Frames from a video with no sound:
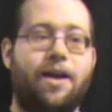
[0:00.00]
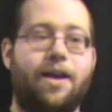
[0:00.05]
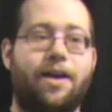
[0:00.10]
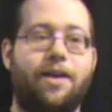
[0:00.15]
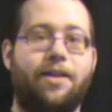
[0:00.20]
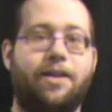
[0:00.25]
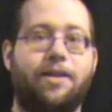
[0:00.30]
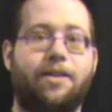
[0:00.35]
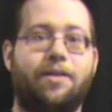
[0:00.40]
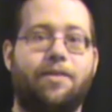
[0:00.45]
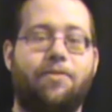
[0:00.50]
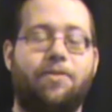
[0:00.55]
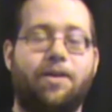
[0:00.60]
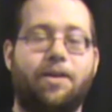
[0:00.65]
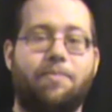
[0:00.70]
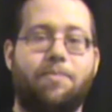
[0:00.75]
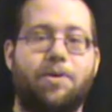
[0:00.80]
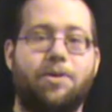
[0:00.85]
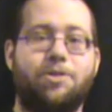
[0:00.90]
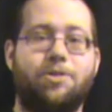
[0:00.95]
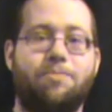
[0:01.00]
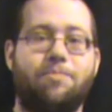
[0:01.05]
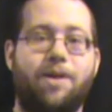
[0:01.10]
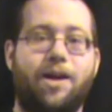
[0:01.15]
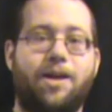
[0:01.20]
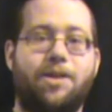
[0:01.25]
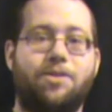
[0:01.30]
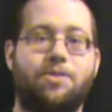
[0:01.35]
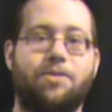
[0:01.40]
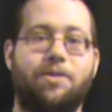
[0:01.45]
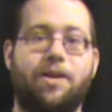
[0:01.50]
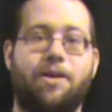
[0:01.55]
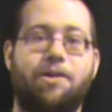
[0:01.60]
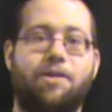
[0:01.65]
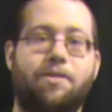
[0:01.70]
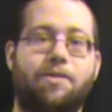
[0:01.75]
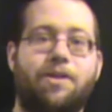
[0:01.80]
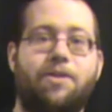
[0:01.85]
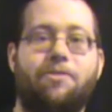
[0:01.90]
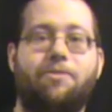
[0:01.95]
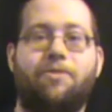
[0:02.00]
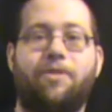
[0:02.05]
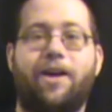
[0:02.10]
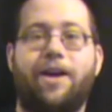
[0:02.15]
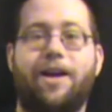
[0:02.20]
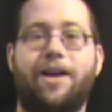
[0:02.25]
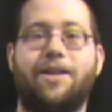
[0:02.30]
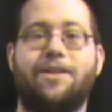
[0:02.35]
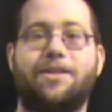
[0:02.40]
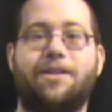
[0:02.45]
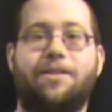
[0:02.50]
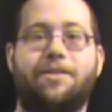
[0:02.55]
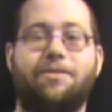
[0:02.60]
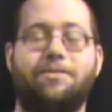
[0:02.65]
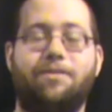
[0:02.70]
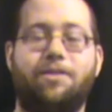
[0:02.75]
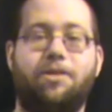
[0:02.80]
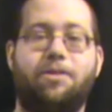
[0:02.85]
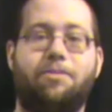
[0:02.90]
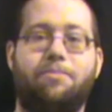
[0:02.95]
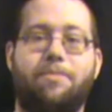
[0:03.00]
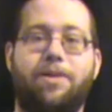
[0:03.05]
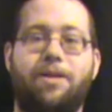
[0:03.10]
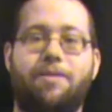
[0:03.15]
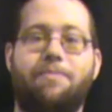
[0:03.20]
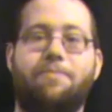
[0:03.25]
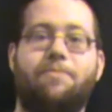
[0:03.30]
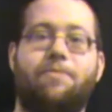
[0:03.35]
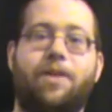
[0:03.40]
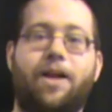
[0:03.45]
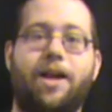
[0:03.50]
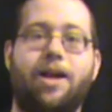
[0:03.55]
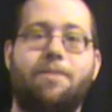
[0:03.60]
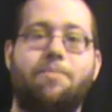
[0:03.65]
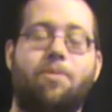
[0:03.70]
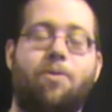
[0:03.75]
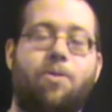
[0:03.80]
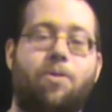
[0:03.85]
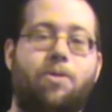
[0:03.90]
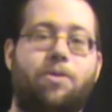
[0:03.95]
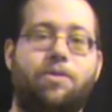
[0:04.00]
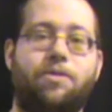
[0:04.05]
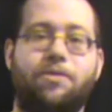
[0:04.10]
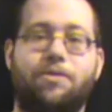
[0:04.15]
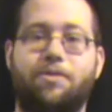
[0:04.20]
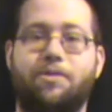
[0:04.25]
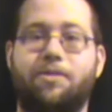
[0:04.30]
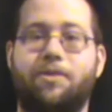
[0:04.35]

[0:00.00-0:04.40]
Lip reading: hang. Like if like marching bands are carrying around flags on little mini flagpoles,